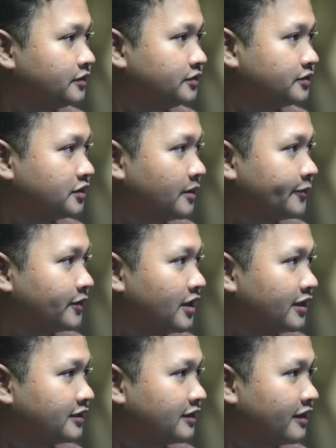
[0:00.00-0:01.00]
Something
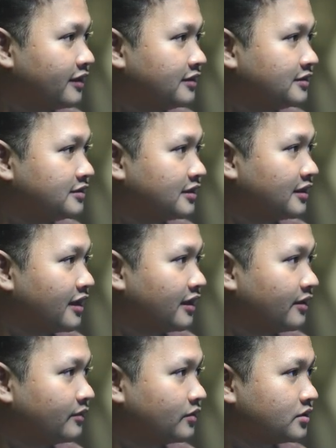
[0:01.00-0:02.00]
like this, and
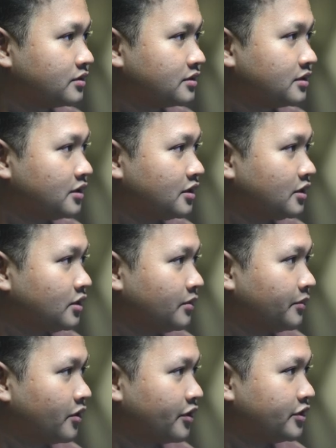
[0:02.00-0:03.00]
then I'm
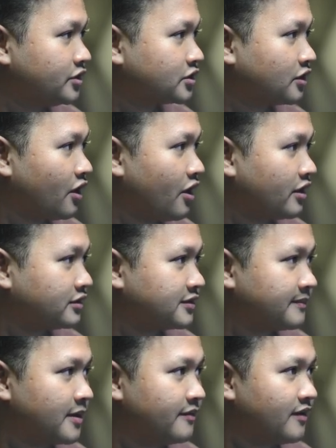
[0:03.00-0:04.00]
gonna use Claude
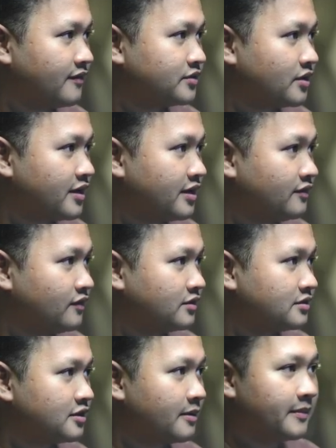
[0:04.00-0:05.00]
3.5 Sonnet.
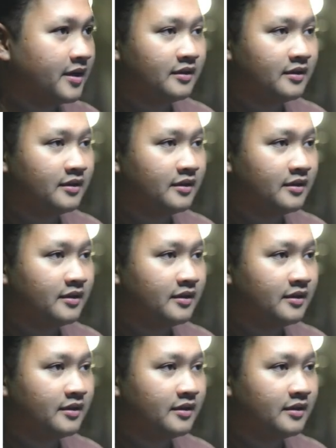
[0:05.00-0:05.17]
Submit.